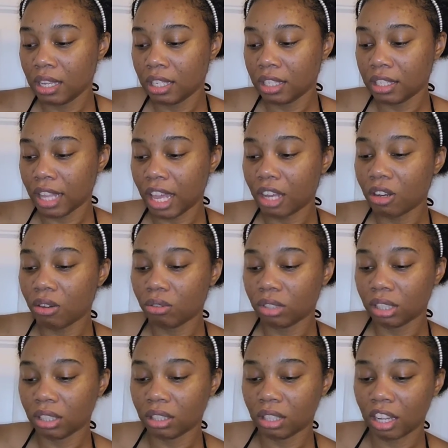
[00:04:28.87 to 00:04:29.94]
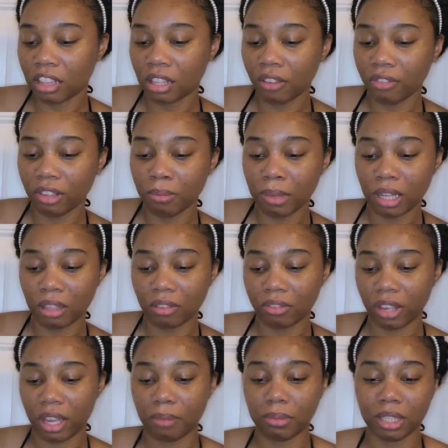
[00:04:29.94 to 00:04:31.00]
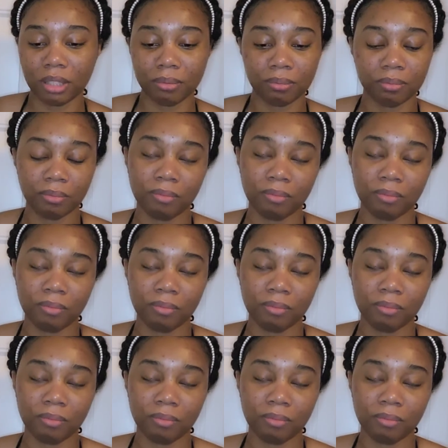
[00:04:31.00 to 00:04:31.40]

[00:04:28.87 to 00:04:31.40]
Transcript: Stay golden, the Femailer family.